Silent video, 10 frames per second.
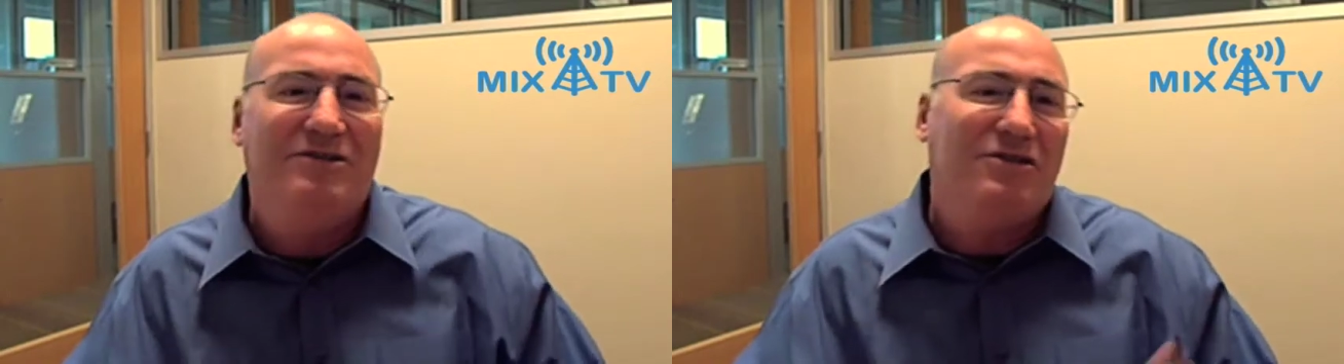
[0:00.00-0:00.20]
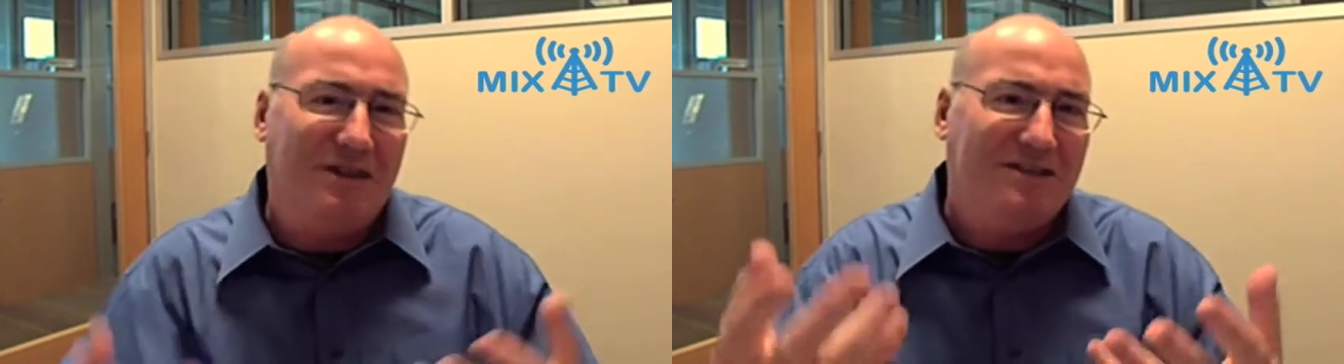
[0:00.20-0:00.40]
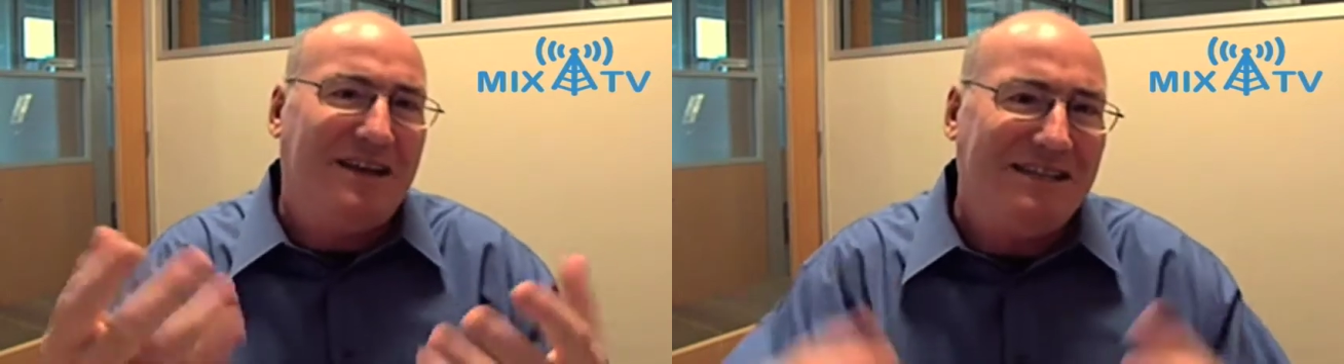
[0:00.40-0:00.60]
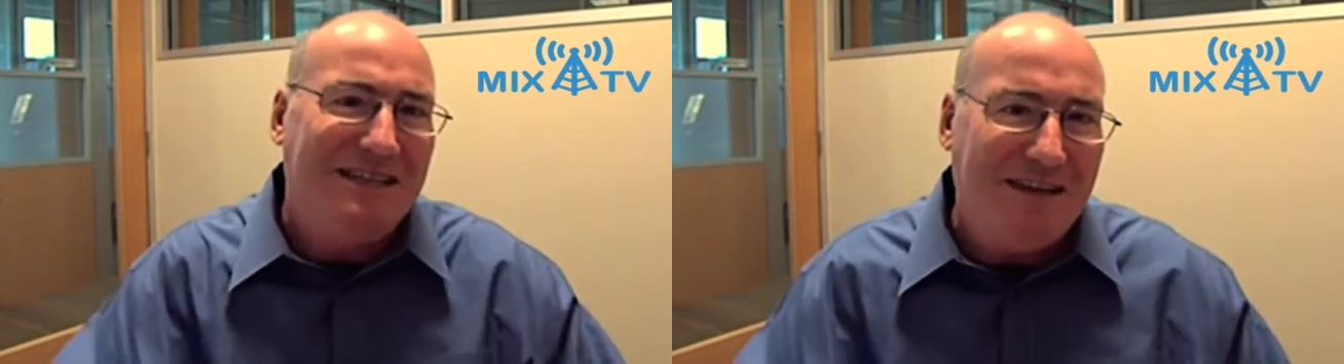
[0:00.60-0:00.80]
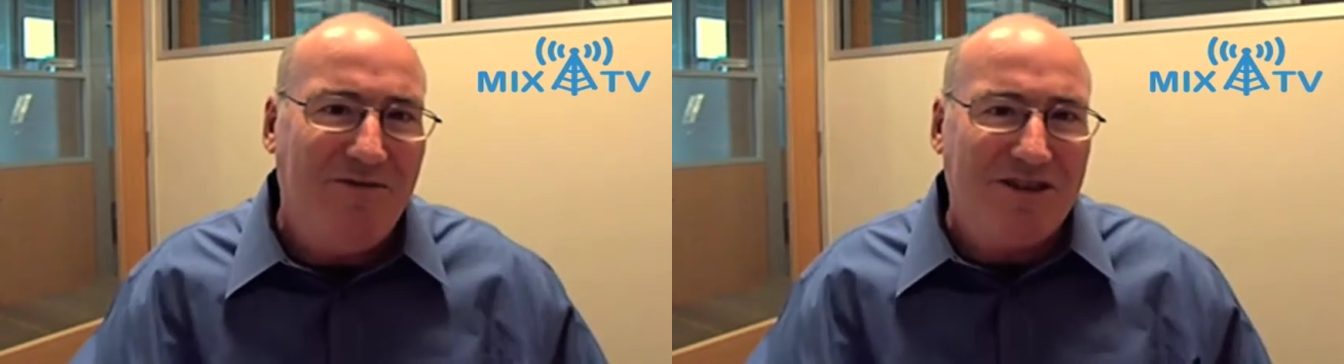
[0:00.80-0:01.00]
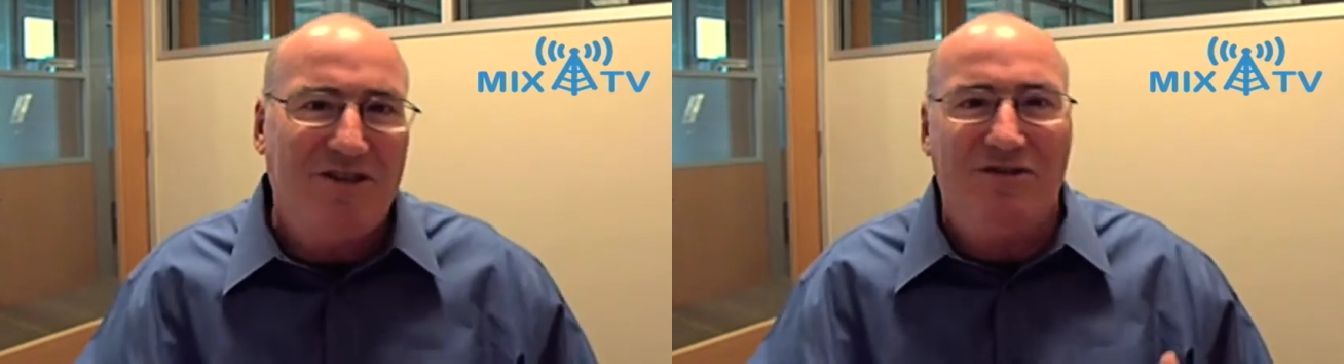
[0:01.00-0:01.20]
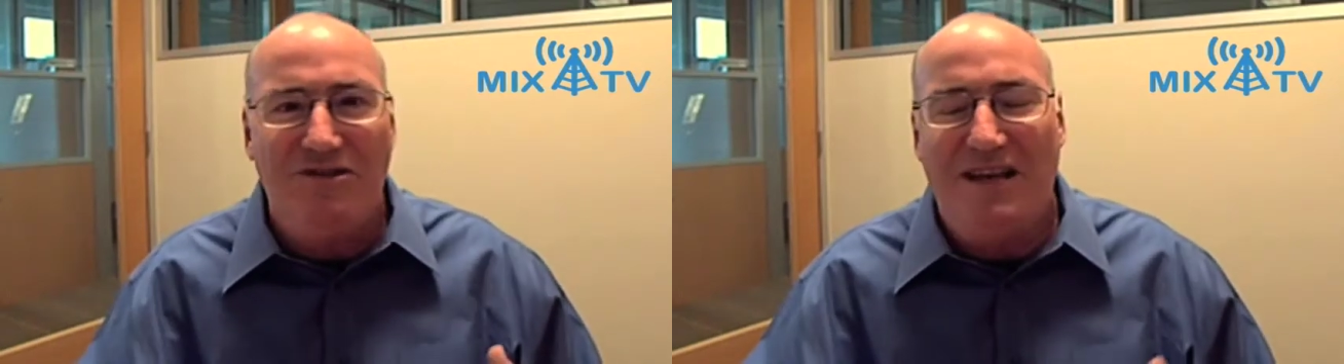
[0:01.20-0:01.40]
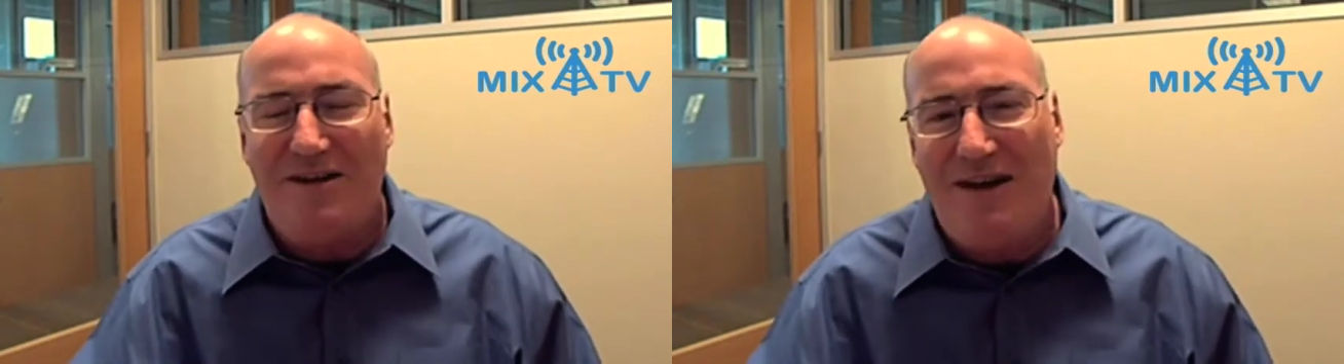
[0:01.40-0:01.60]
so things like seeing
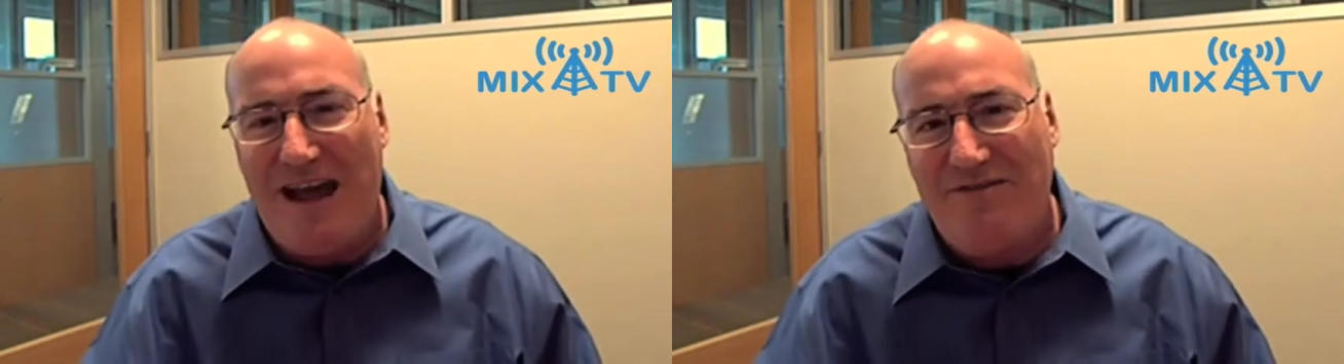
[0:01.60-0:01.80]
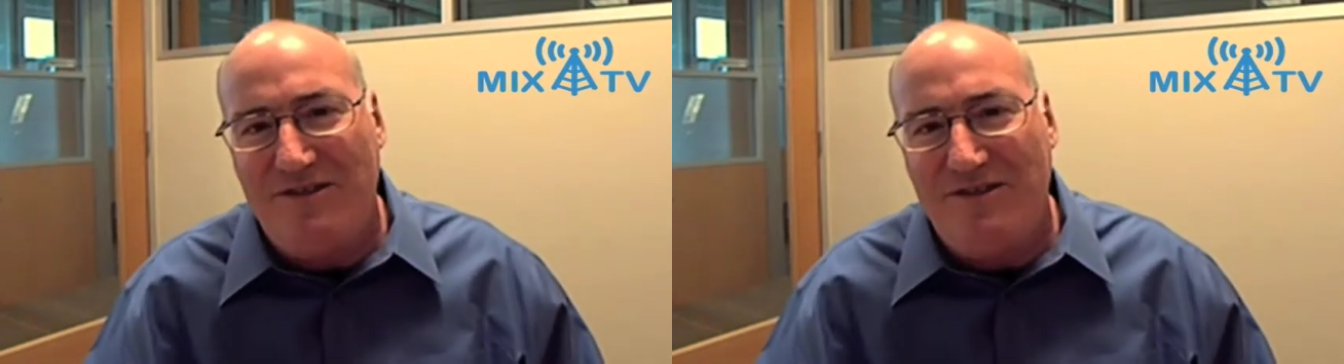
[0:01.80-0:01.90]
visitors they don't have